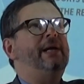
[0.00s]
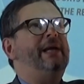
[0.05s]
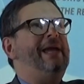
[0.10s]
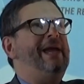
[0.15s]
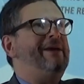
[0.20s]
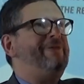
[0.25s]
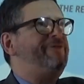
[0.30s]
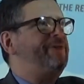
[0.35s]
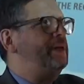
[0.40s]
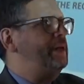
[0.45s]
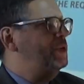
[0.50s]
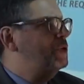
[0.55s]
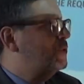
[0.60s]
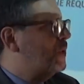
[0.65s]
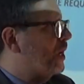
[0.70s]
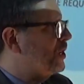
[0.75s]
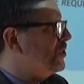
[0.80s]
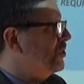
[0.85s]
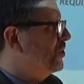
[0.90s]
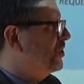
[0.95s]
If the
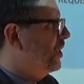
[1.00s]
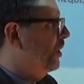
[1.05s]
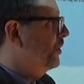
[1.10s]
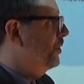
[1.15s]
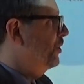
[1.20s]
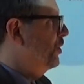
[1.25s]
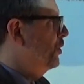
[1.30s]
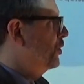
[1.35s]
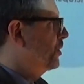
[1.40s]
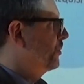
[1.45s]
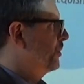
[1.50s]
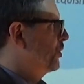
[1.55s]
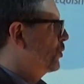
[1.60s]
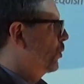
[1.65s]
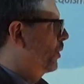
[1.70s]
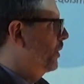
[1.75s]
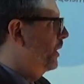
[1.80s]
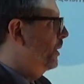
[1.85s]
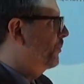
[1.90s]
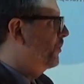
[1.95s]
instructions tell you to use the
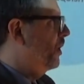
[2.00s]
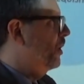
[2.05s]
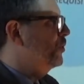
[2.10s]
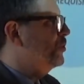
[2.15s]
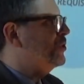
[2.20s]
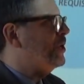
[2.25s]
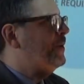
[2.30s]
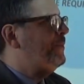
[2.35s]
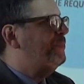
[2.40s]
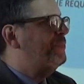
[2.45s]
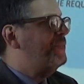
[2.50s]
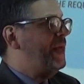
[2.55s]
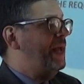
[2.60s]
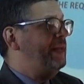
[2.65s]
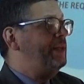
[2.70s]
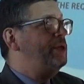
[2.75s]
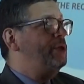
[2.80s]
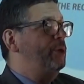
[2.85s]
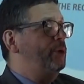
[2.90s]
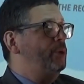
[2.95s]
majority approach,
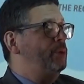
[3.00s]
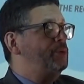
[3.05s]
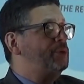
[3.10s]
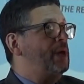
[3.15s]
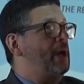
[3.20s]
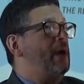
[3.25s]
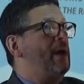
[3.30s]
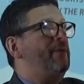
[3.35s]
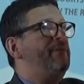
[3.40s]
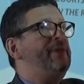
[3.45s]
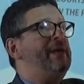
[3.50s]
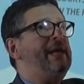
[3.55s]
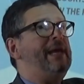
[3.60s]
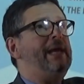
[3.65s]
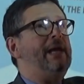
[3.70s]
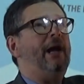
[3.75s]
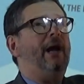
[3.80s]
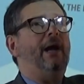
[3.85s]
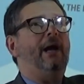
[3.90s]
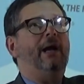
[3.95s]
then use
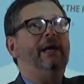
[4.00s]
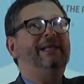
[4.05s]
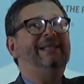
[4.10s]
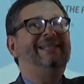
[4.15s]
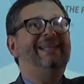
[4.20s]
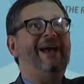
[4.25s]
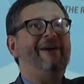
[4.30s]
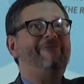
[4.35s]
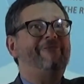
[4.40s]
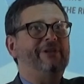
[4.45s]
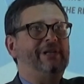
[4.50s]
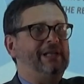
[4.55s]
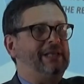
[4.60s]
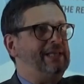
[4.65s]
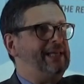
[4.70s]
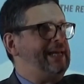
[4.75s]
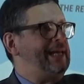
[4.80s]
the indefinite